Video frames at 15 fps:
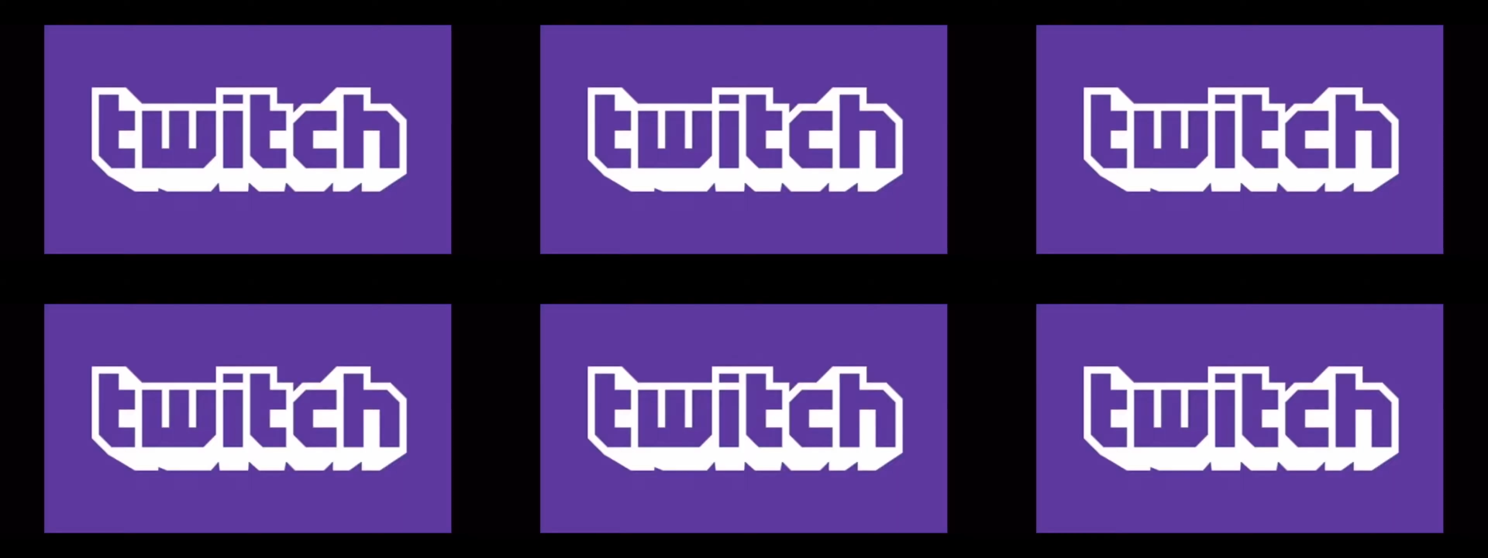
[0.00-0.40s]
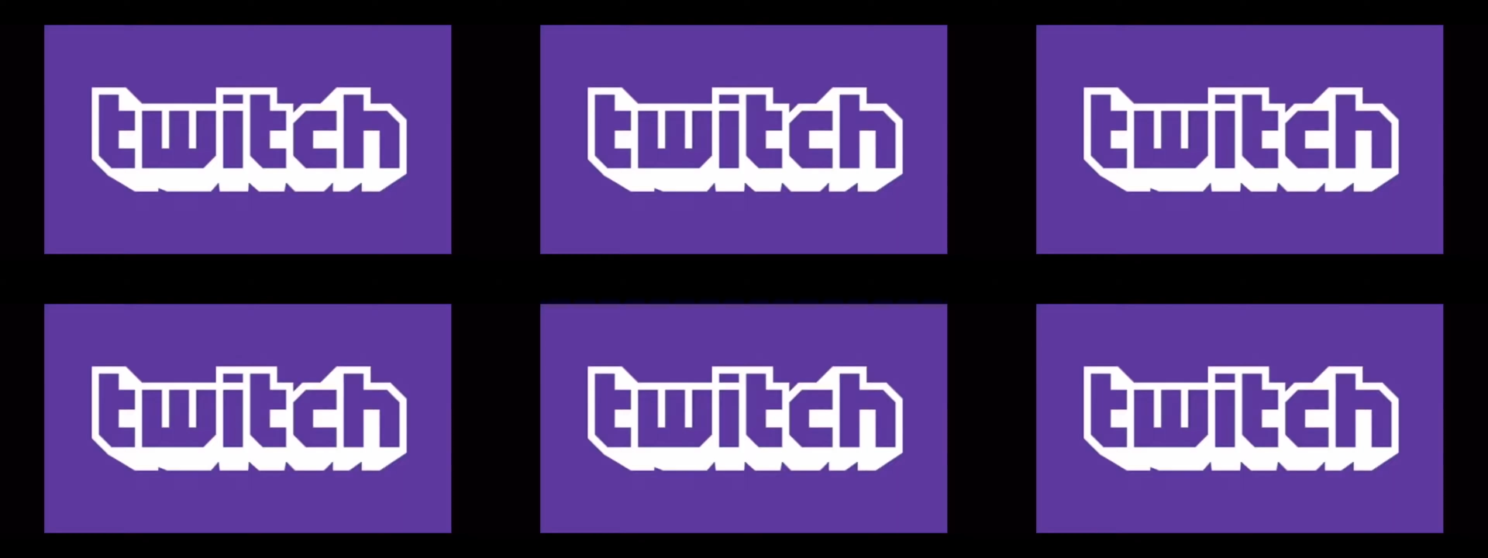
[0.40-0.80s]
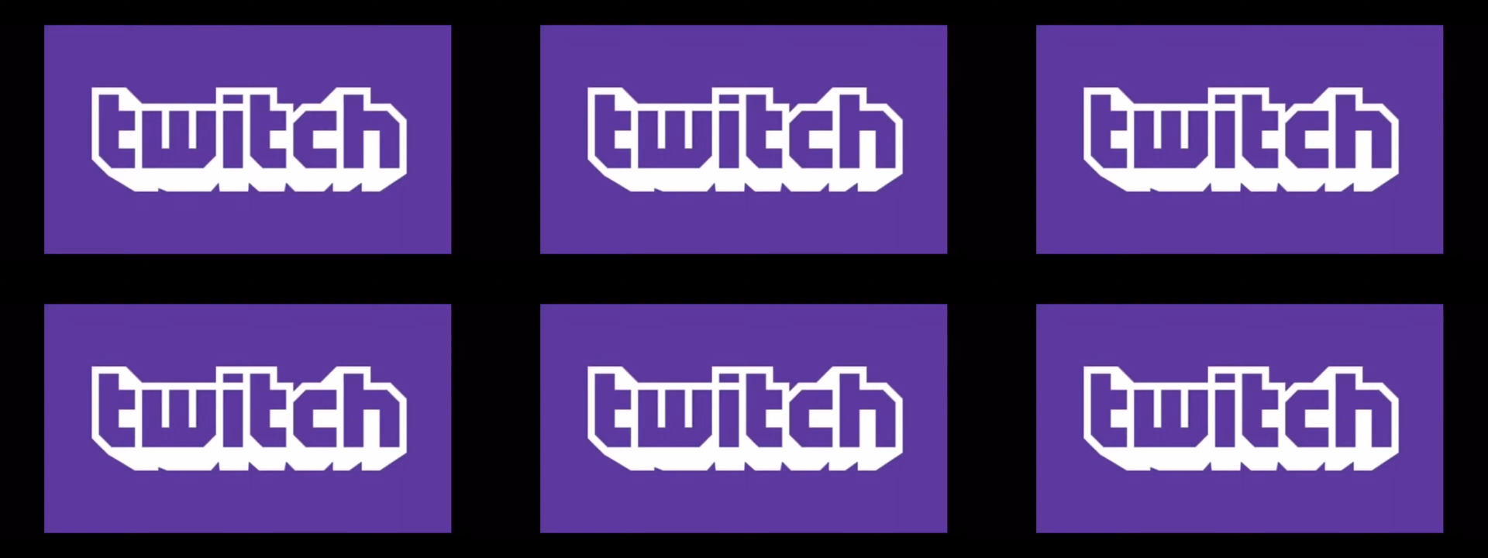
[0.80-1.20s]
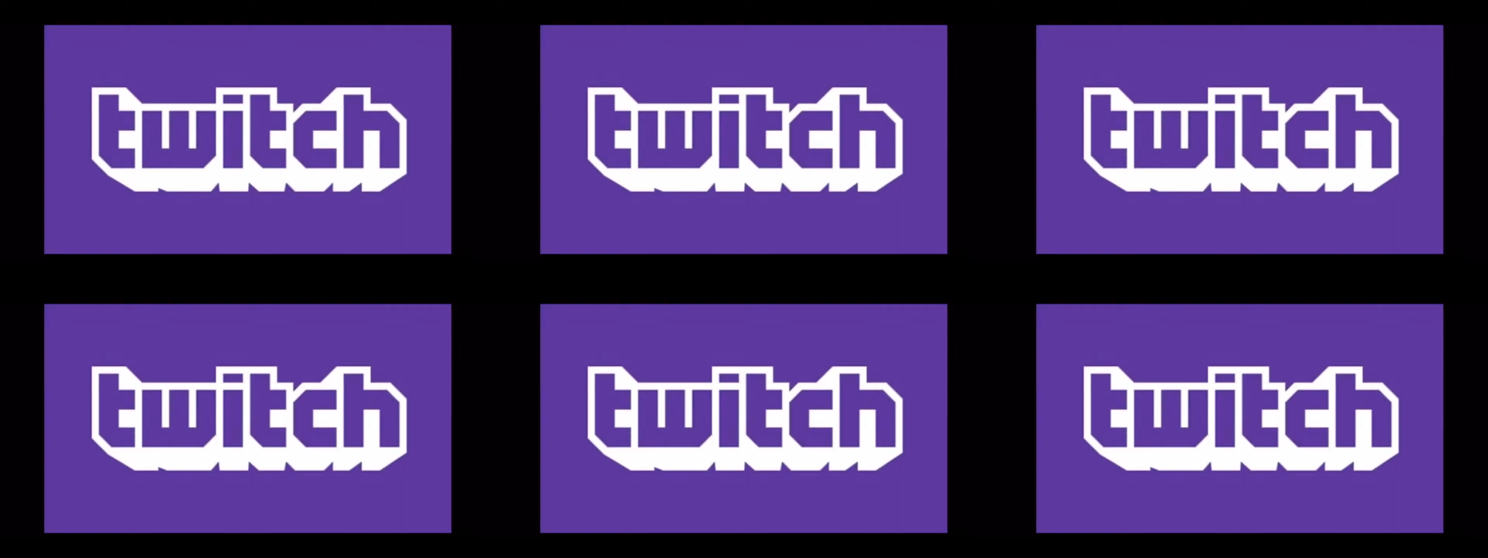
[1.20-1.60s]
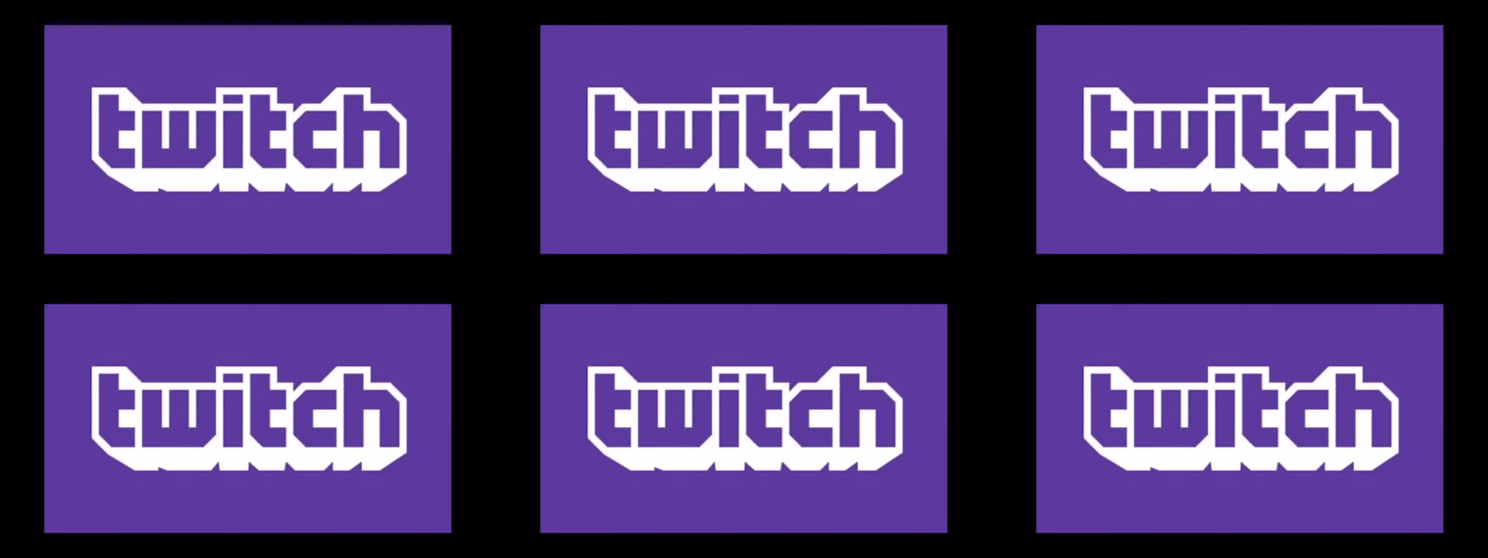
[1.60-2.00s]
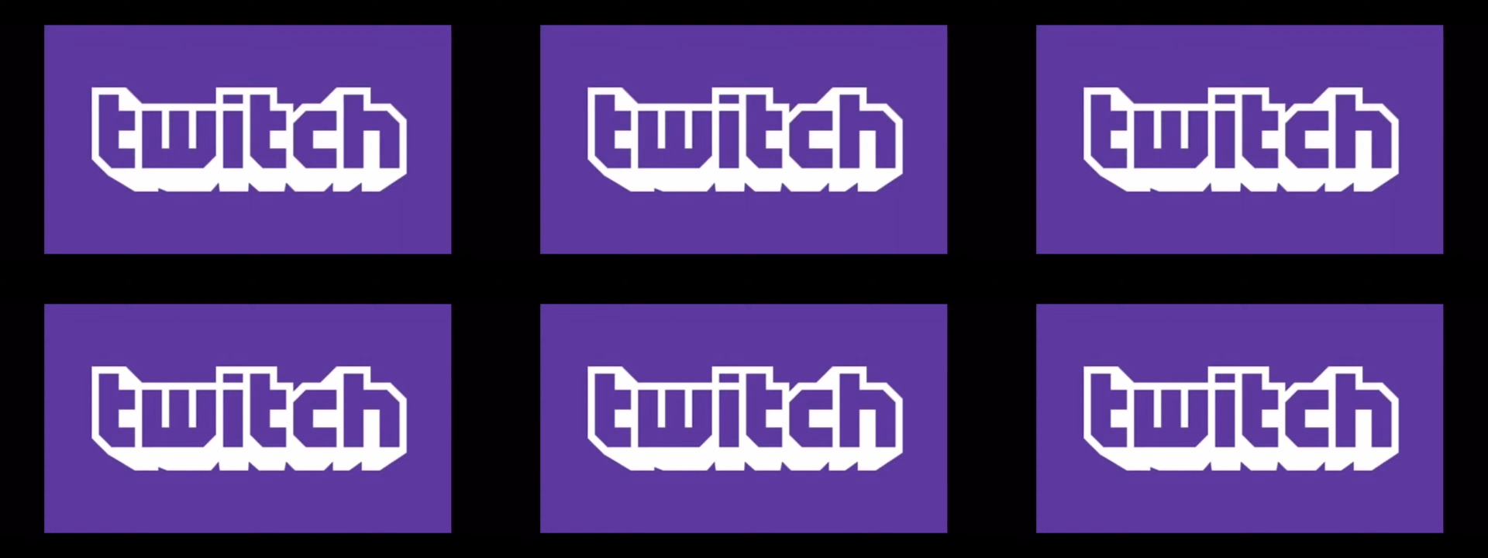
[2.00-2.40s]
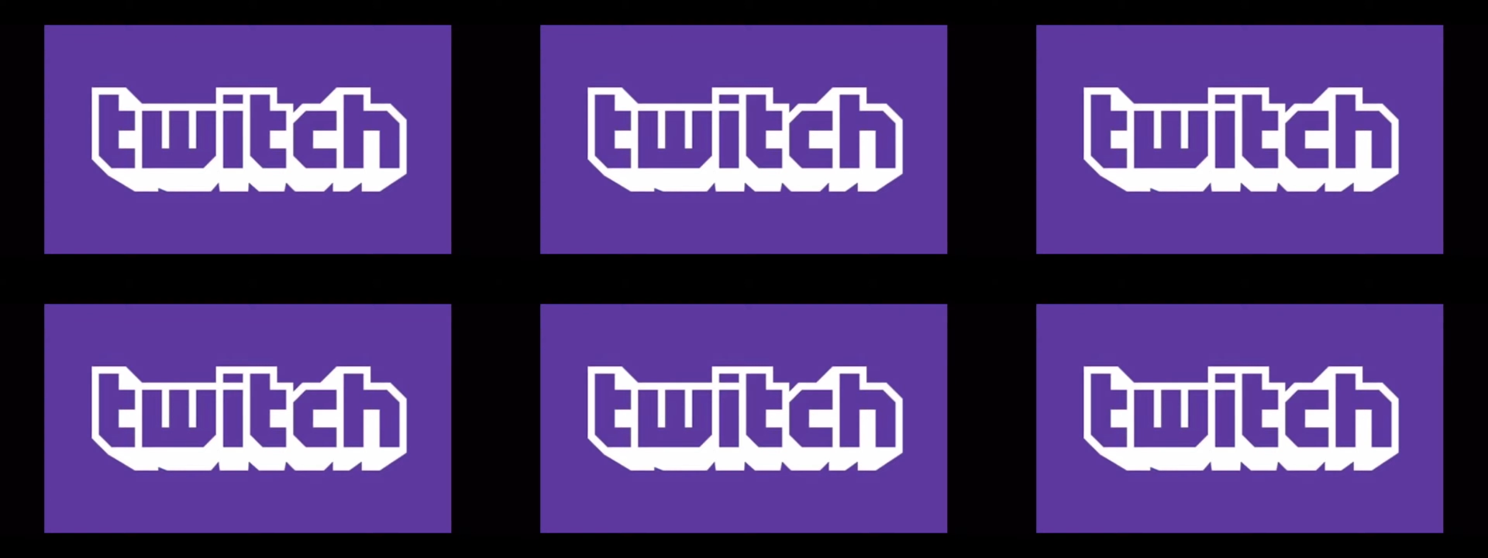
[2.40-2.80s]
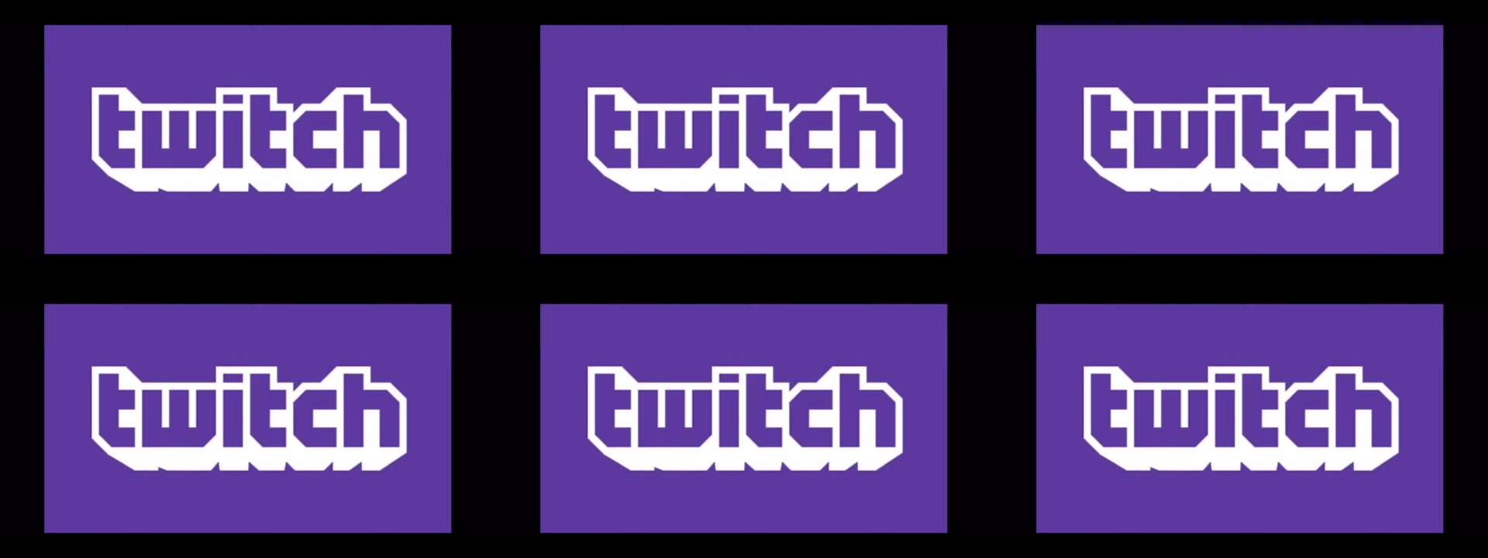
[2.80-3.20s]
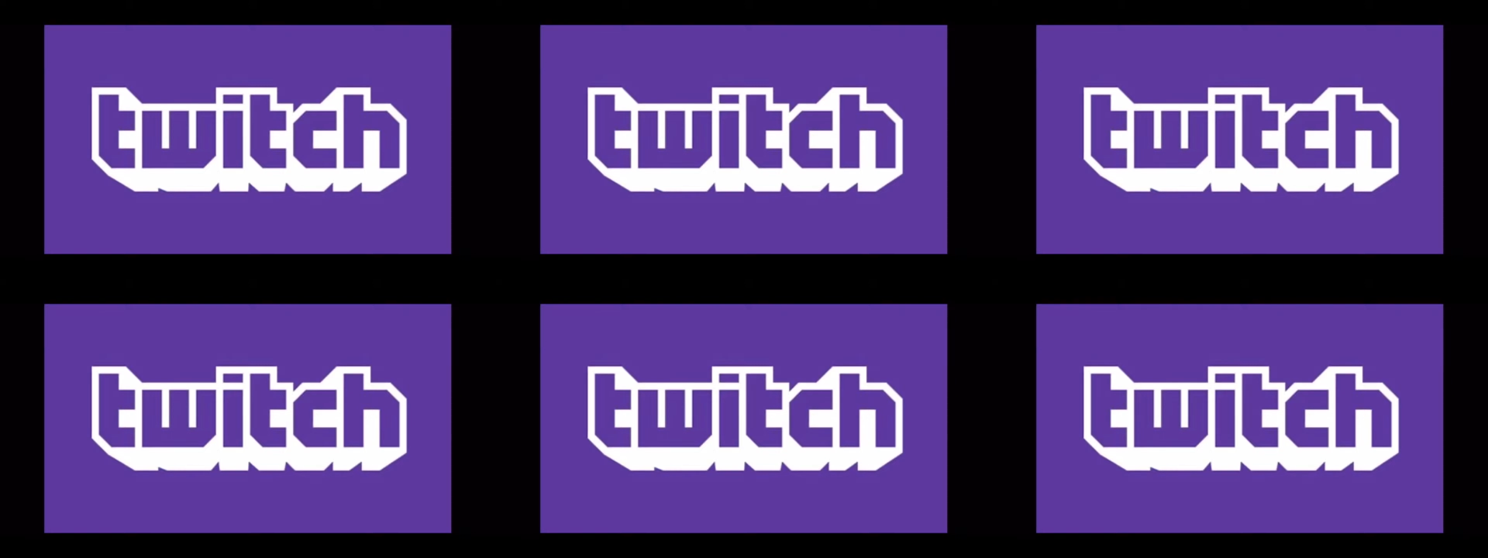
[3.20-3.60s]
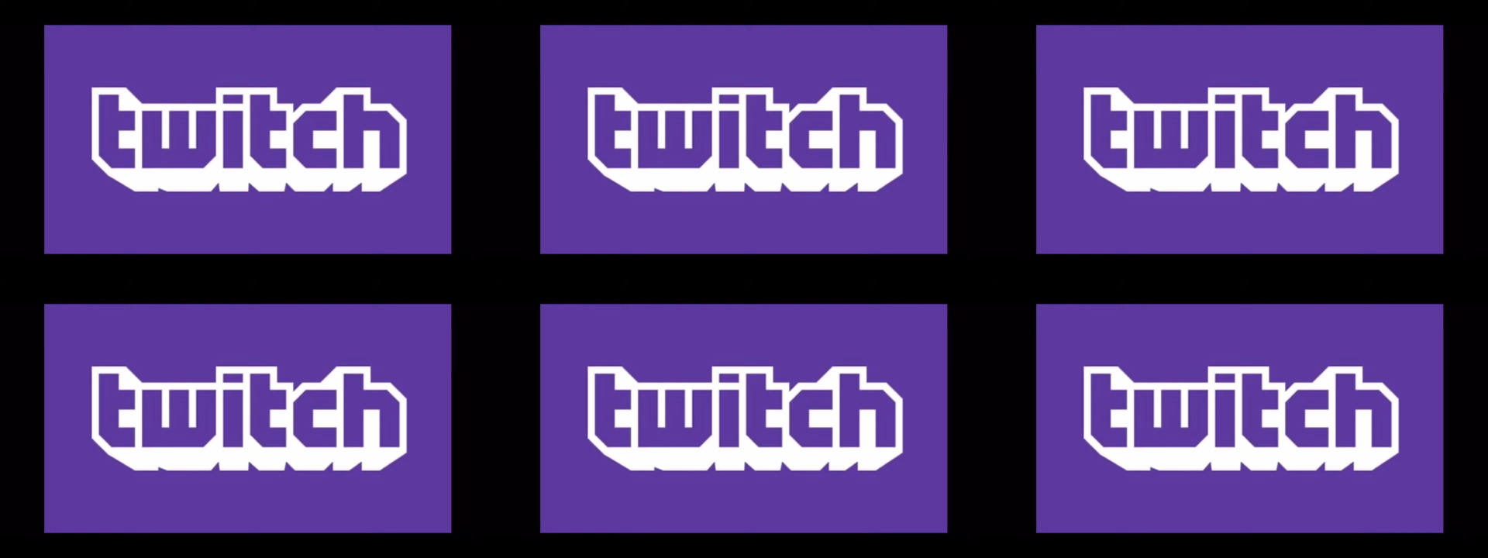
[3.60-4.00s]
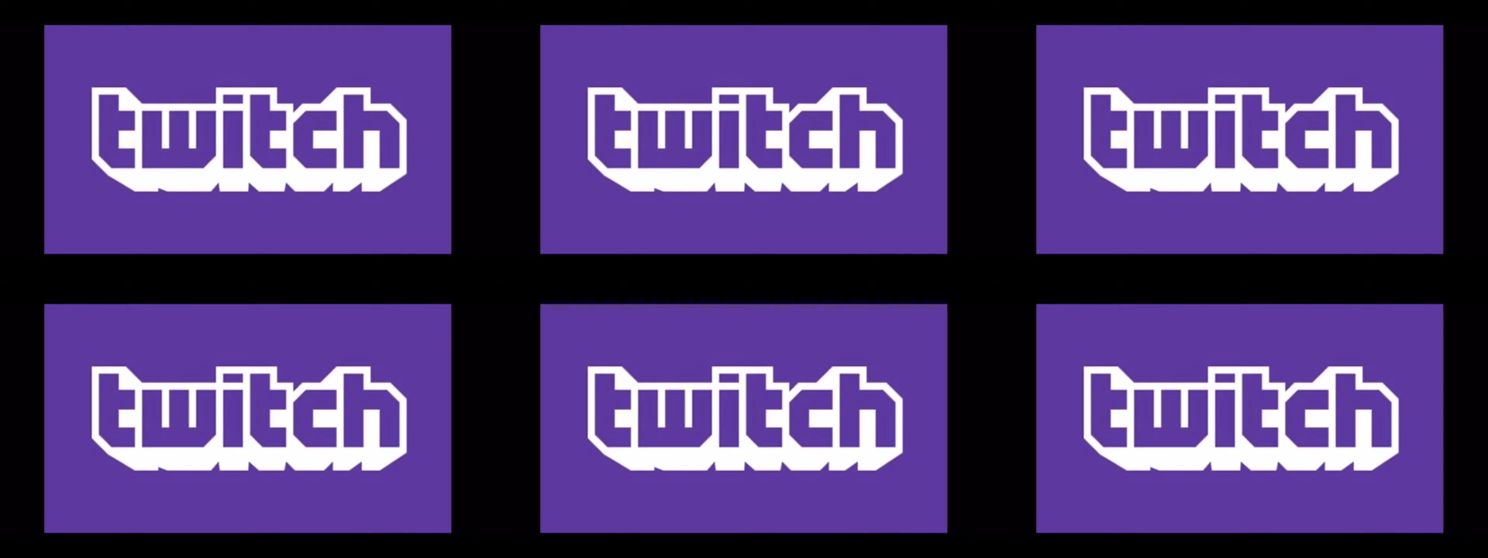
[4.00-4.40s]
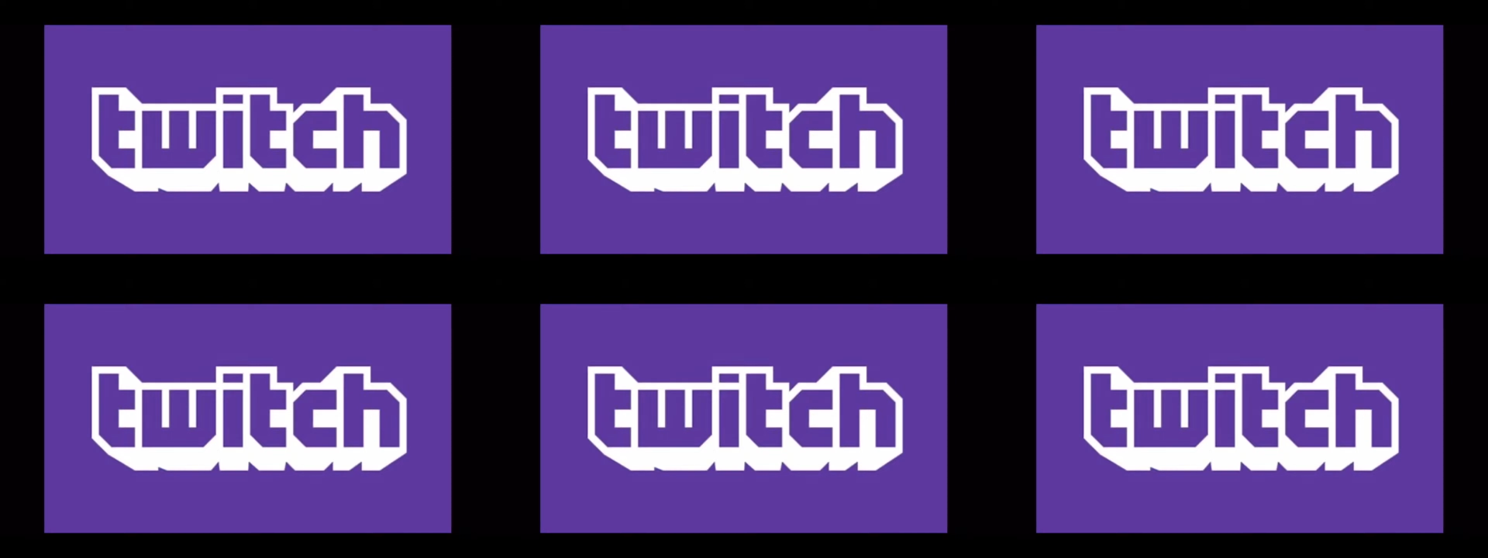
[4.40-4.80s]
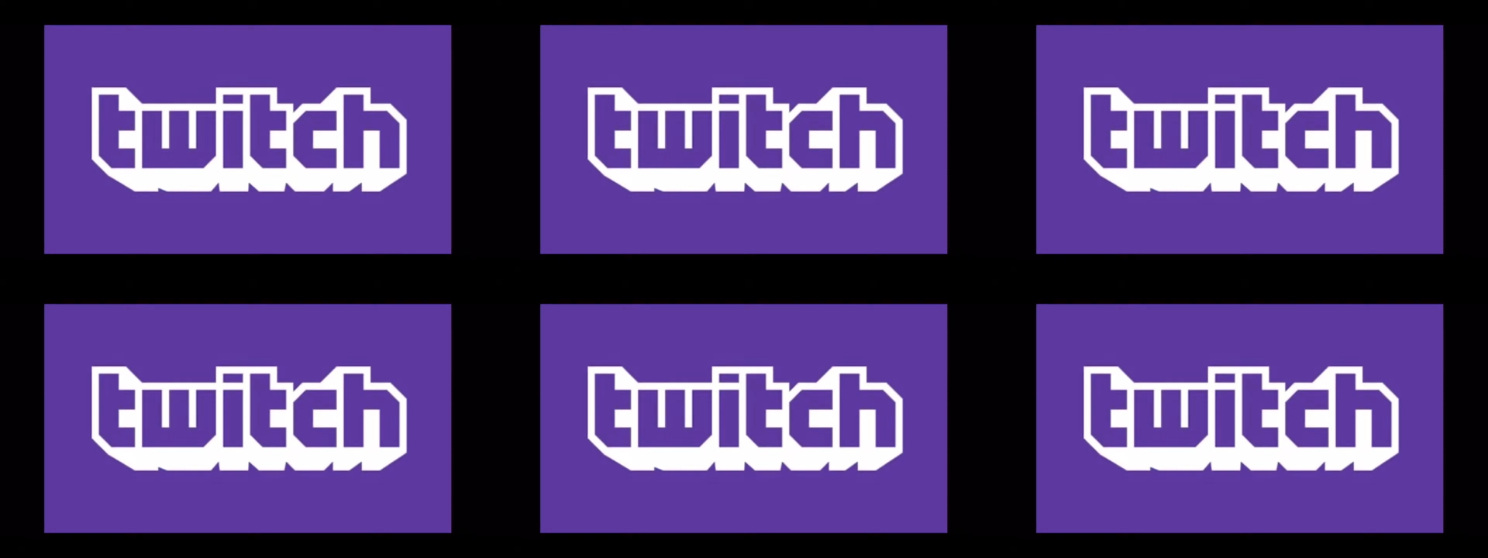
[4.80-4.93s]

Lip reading: Nobody's mouth can be seen.